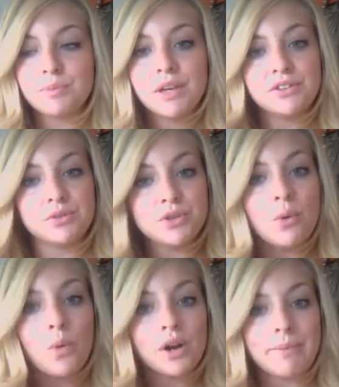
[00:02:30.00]
because you
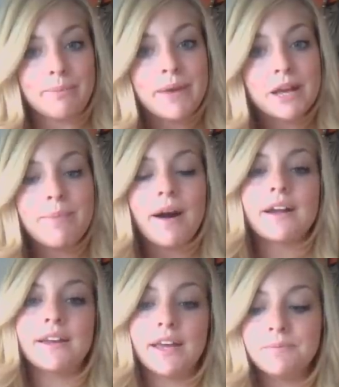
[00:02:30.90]
don't want to be
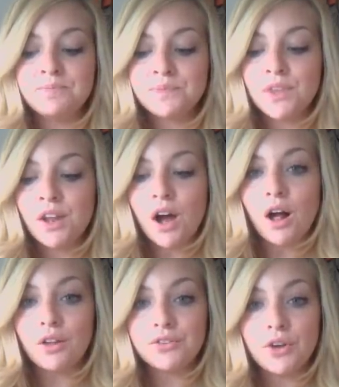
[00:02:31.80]
pickpocketed.
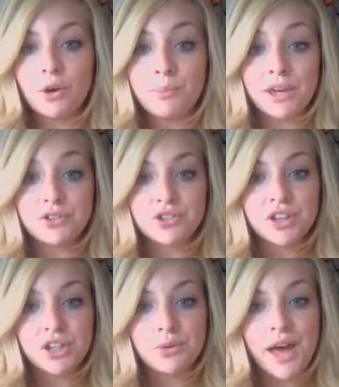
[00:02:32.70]
Also, make sure
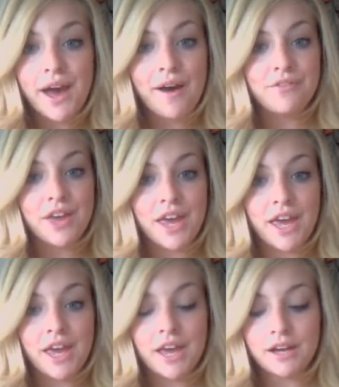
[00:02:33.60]
that you have
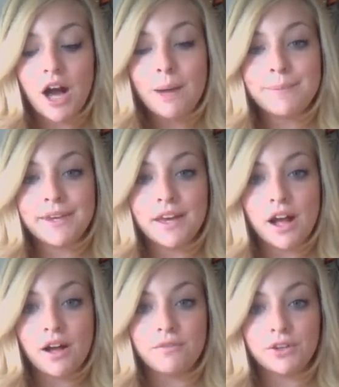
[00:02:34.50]
a copy
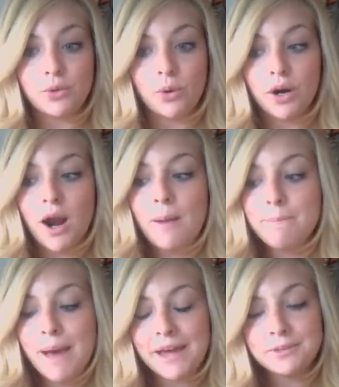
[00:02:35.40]
of your
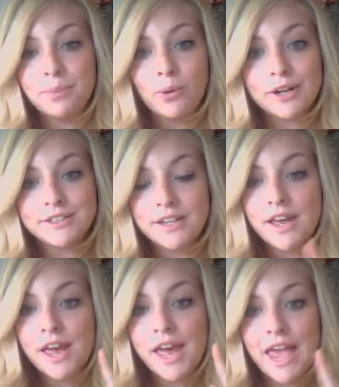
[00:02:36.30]
passport
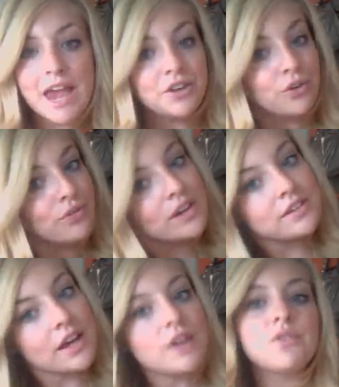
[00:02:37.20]
and your
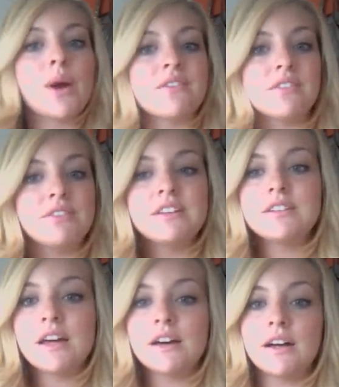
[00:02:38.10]
visa if you have a
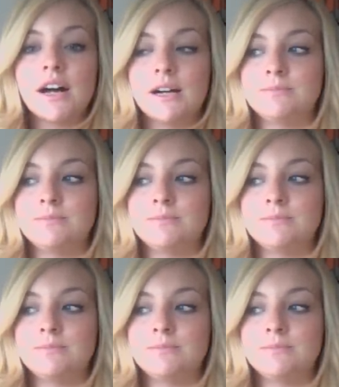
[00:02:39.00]
visa.